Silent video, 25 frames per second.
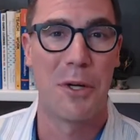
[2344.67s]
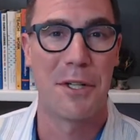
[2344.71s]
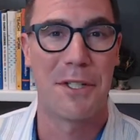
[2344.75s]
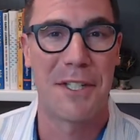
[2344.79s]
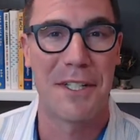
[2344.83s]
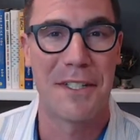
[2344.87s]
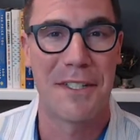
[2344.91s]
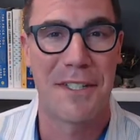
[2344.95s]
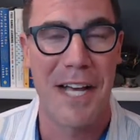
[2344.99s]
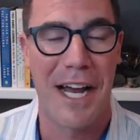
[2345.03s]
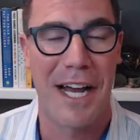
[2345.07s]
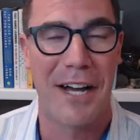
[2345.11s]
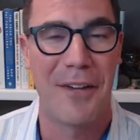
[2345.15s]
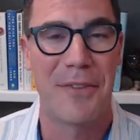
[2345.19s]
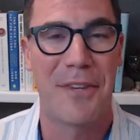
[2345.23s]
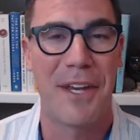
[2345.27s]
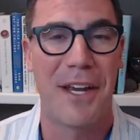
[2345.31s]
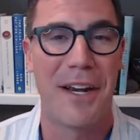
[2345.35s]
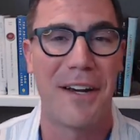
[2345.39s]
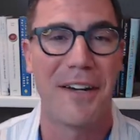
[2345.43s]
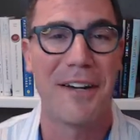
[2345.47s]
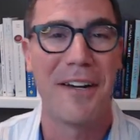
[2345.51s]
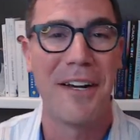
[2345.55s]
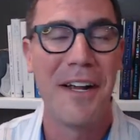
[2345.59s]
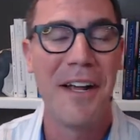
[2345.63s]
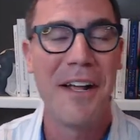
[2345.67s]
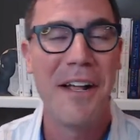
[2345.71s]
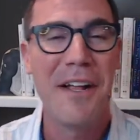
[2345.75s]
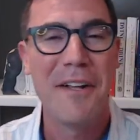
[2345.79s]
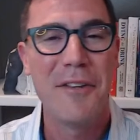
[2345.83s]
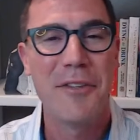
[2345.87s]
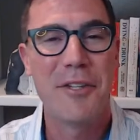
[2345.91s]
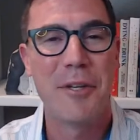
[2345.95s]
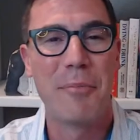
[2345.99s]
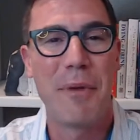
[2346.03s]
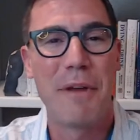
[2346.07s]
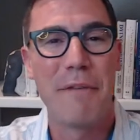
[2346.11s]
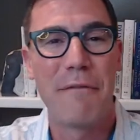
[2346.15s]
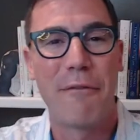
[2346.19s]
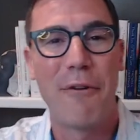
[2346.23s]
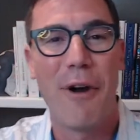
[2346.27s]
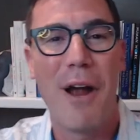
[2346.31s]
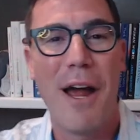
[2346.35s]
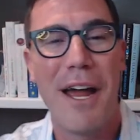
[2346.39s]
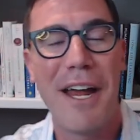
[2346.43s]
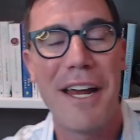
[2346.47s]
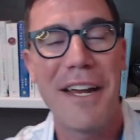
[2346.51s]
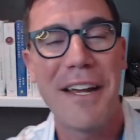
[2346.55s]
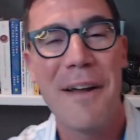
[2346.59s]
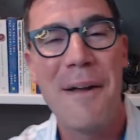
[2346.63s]
courses out there, to be
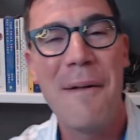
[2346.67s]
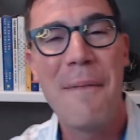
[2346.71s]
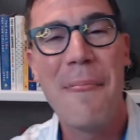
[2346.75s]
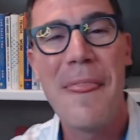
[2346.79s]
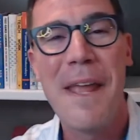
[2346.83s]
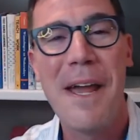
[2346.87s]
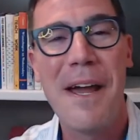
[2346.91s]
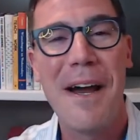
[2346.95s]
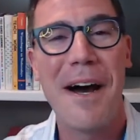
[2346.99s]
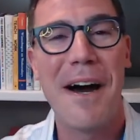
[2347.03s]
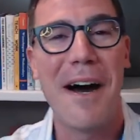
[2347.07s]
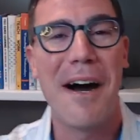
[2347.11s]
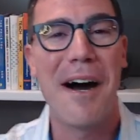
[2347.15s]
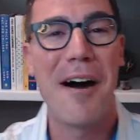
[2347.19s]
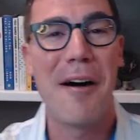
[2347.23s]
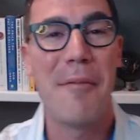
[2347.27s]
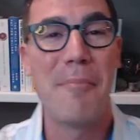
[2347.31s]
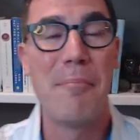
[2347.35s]
frank. That, um,